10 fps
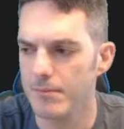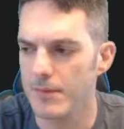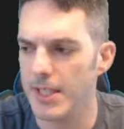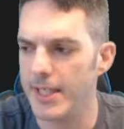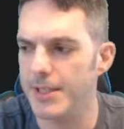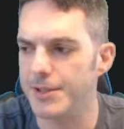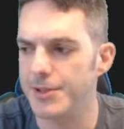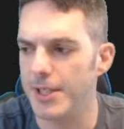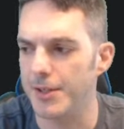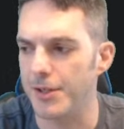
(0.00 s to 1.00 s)
is
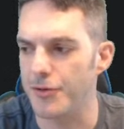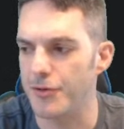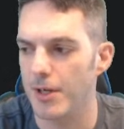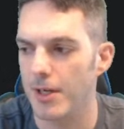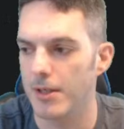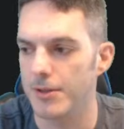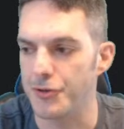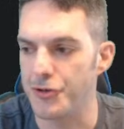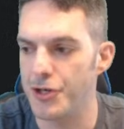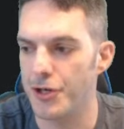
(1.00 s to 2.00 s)
in the
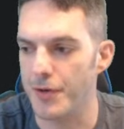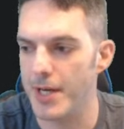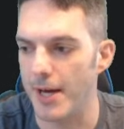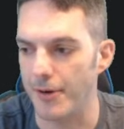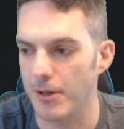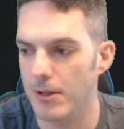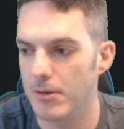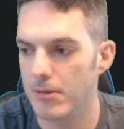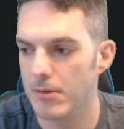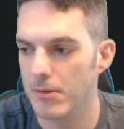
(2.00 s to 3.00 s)
GRE header,
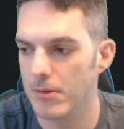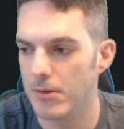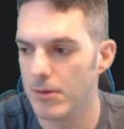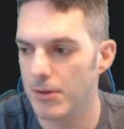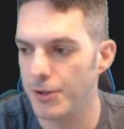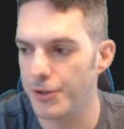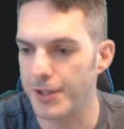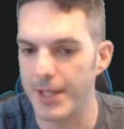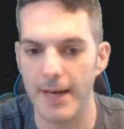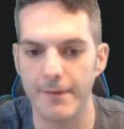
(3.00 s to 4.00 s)
you're going
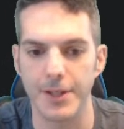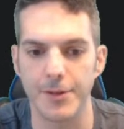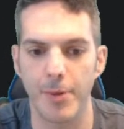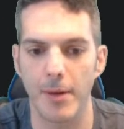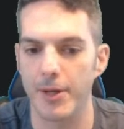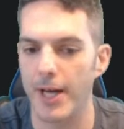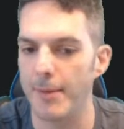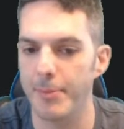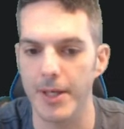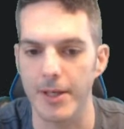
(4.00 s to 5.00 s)
to have these public
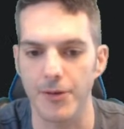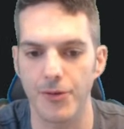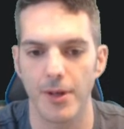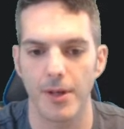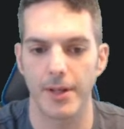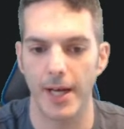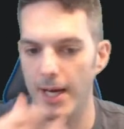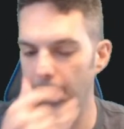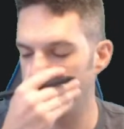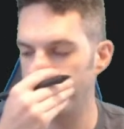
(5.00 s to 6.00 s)
IPs
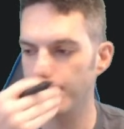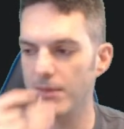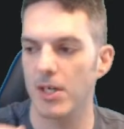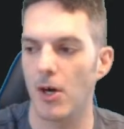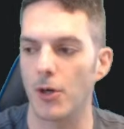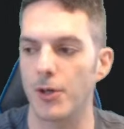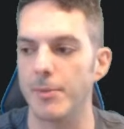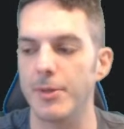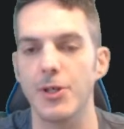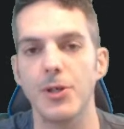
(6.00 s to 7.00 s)
that are going to
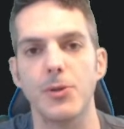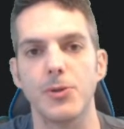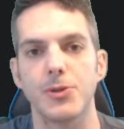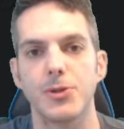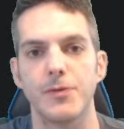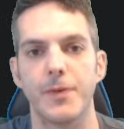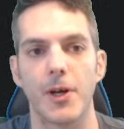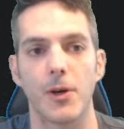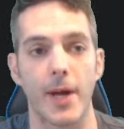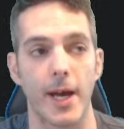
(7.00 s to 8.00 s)
be used to
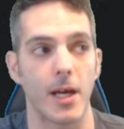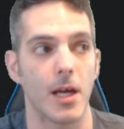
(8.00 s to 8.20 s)
figure, okay,